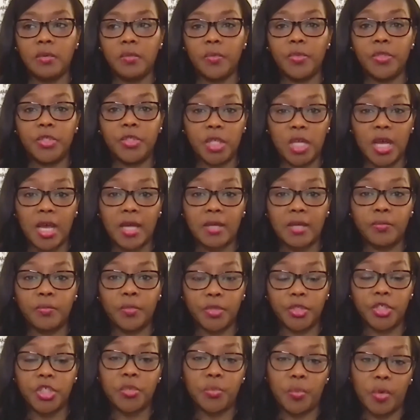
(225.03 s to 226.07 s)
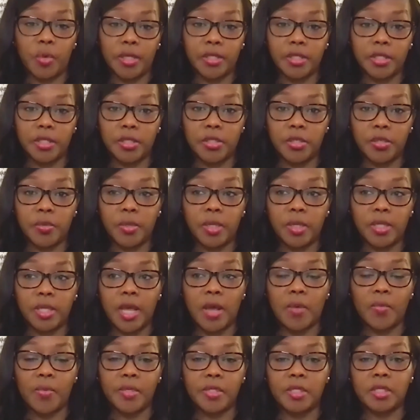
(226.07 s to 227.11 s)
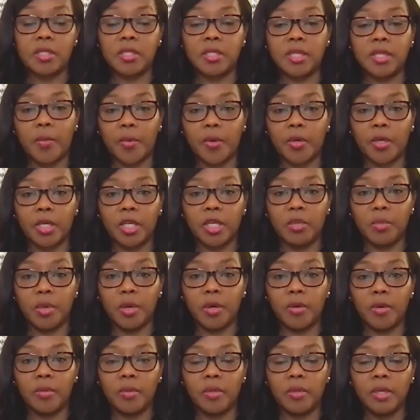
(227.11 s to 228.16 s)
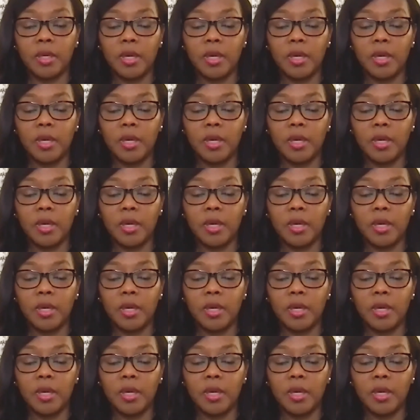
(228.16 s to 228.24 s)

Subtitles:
wanted to do, and that was to stop her chemo.